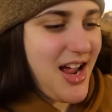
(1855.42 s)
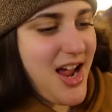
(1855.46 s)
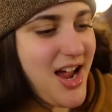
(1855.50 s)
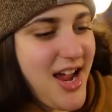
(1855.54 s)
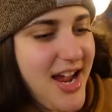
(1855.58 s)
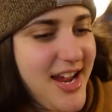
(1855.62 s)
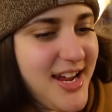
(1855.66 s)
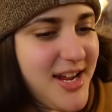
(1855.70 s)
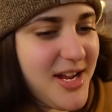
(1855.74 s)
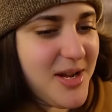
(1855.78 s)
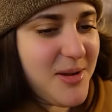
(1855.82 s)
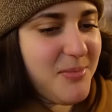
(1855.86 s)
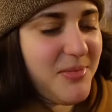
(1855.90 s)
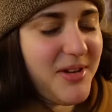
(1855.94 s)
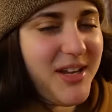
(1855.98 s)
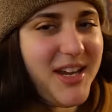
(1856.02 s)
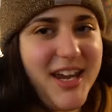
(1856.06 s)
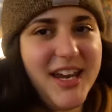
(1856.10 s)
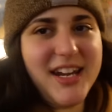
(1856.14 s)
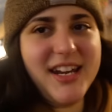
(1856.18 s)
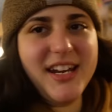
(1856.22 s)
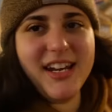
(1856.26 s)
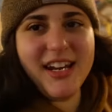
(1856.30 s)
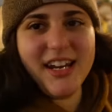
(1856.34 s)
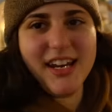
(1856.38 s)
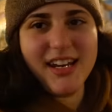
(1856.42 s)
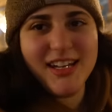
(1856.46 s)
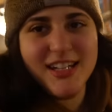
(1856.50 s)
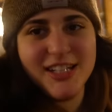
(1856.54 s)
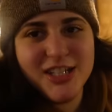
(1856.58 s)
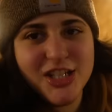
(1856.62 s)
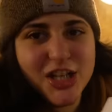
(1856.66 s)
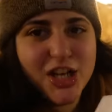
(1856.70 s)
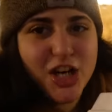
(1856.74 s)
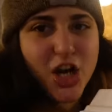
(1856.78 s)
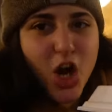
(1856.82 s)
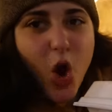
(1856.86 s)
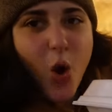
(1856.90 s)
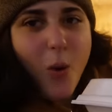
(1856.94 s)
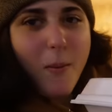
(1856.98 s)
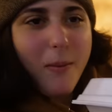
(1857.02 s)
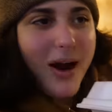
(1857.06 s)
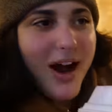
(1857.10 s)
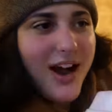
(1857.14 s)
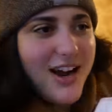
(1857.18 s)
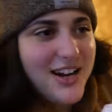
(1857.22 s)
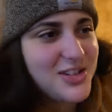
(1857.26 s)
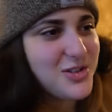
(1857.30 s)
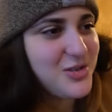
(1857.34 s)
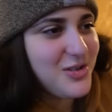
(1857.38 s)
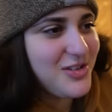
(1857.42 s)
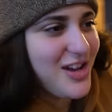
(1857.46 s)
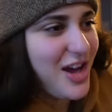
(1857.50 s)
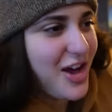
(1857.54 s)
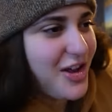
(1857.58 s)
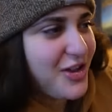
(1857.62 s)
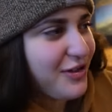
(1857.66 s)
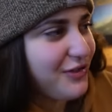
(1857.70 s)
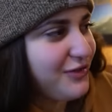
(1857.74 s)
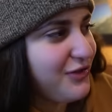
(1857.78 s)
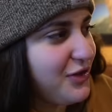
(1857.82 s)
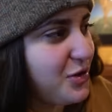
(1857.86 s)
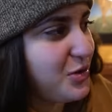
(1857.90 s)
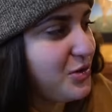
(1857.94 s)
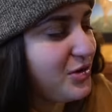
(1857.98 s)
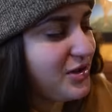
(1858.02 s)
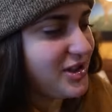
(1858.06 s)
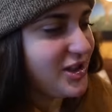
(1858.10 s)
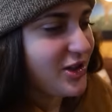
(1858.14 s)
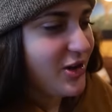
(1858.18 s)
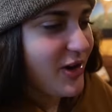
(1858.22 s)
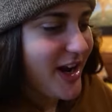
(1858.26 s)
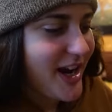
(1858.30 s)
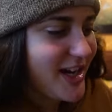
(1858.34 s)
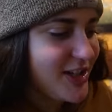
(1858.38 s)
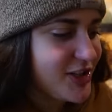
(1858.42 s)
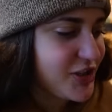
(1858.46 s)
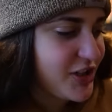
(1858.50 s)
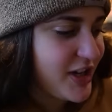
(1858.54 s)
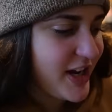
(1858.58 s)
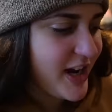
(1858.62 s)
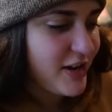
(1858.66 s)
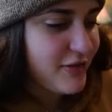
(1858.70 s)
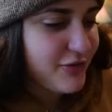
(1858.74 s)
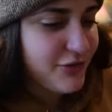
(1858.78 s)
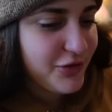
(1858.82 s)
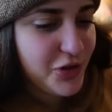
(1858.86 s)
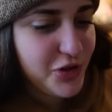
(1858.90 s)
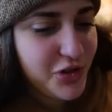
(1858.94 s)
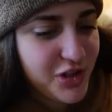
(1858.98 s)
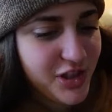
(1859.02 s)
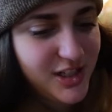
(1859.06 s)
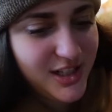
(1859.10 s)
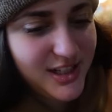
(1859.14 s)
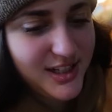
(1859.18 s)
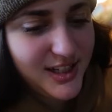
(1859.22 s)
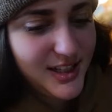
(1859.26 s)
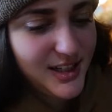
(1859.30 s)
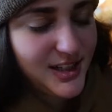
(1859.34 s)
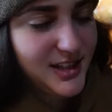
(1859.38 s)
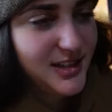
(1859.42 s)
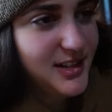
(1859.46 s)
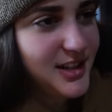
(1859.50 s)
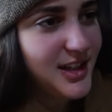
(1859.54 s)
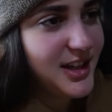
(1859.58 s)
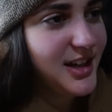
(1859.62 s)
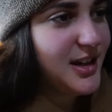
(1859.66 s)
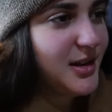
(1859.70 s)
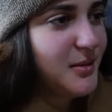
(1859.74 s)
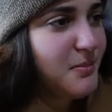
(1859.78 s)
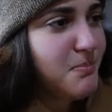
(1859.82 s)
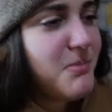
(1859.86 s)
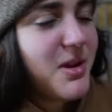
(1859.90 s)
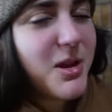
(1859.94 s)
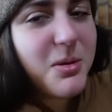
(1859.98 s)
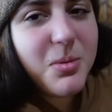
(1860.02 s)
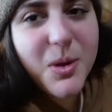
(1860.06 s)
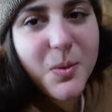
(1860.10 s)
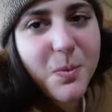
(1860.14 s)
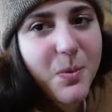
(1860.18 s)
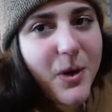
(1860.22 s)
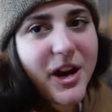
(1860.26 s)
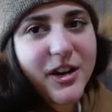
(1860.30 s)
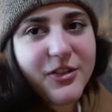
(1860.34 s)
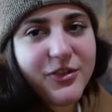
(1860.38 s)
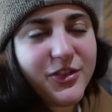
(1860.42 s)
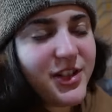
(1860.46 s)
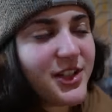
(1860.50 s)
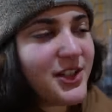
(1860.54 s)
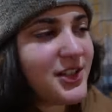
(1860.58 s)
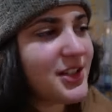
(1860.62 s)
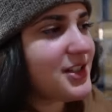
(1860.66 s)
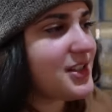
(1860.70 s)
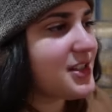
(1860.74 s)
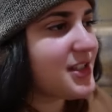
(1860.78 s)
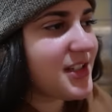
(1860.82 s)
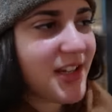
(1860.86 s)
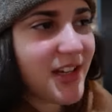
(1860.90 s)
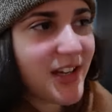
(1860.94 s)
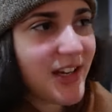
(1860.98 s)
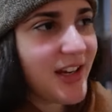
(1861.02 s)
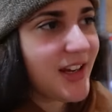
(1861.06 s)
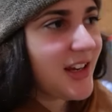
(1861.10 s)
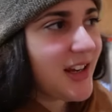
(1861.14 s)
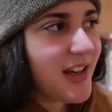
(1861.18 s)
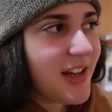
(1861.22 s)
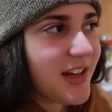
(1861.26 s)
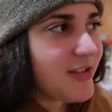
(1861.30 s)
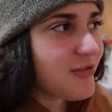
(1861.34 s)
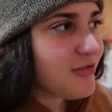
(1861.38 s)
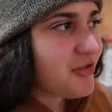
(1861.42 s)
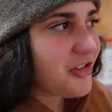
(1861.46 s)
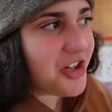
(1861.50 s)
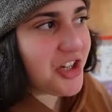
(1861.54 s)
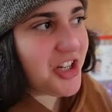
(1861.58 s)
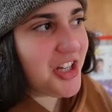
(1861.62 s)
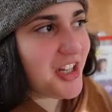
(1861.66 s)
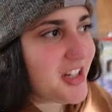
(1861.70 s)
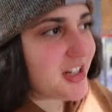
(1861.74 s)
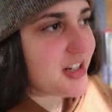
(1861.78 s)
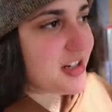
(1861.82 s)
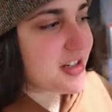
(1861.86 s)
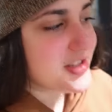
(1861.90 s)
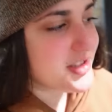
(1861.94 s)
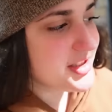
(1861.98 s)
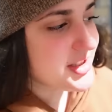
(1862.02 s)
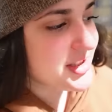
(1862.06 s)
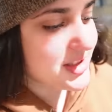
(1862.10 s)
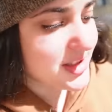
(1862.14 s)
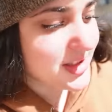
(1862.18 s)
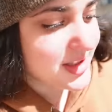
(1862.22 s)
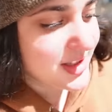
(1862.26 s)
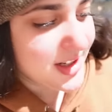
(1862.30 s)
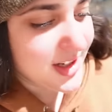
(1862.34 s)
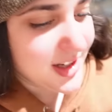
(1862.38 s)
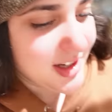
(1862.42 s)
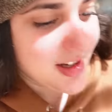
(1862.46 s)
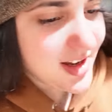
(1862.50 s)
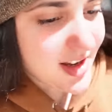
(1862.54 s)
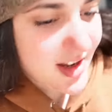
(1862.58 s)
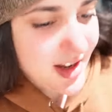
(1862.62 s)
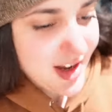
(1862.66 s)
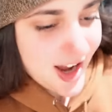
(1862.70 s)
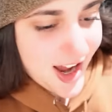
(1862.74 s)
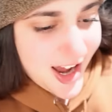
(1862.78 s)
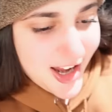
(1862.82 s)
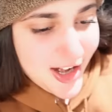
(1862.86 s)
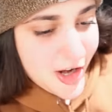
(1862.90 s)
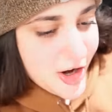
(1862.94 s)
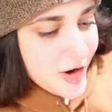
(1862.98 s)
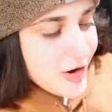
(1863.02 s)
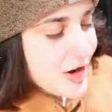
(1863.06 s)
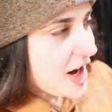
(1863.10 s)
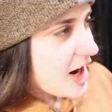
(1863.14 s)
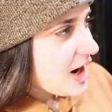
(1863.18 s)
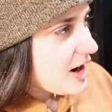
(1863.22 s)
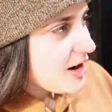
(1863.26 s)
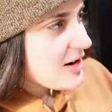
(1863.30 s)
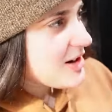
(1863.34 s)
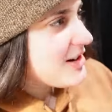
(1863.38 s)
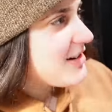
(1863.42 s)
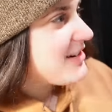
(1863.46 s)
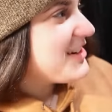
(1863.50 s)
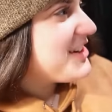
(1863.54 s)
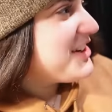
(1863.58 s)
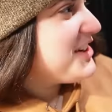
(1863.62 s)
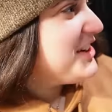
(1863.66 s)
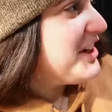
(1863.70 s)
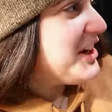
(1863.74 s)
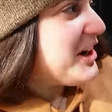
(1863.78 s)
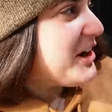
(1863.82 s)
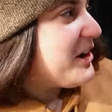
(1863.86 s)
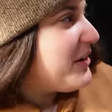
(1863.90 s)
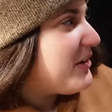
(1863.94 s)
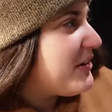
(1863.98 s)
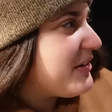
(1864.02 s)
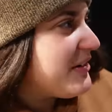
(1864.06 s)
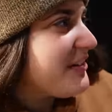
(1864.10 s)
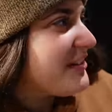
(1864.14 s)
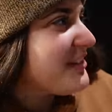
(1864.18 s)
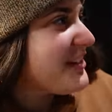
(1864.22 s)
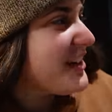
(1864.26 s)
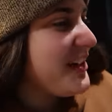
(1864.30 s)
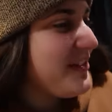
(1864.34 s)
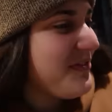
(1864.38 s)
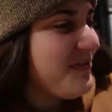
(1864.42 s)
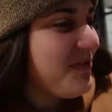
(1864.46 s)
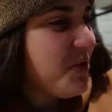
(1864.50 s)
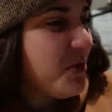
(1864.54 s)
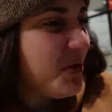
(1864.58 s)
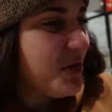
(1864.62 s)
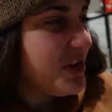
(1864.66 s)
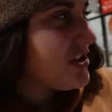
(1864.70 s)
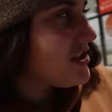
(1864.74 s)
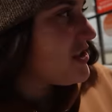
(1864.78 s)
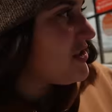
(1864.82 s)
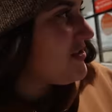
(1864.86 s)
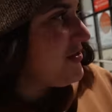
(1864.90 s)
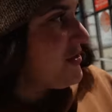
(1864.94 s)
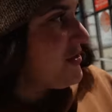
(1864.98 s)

I am getting a to-go box with all the food, so I actually have food to eat. Maybe breakfast fajitas. I don't know, you know, like food is